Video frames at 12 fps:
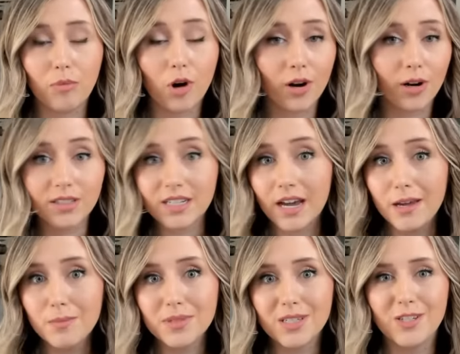product
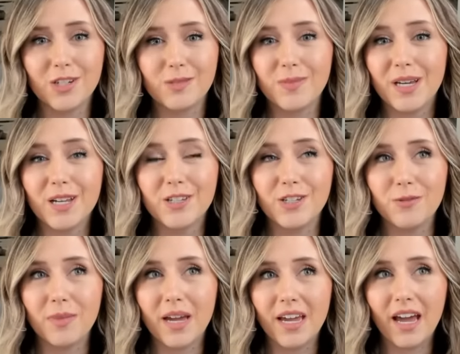types just because
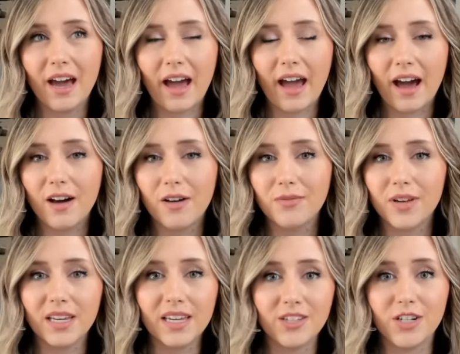you may have
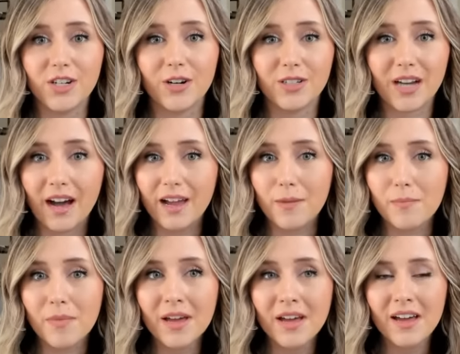an easier
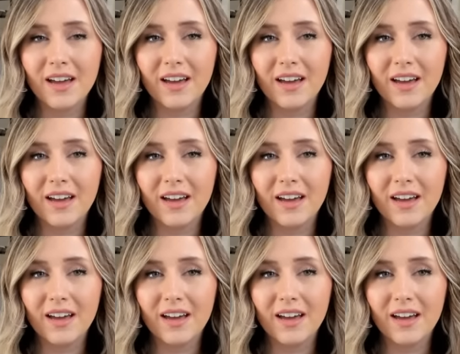time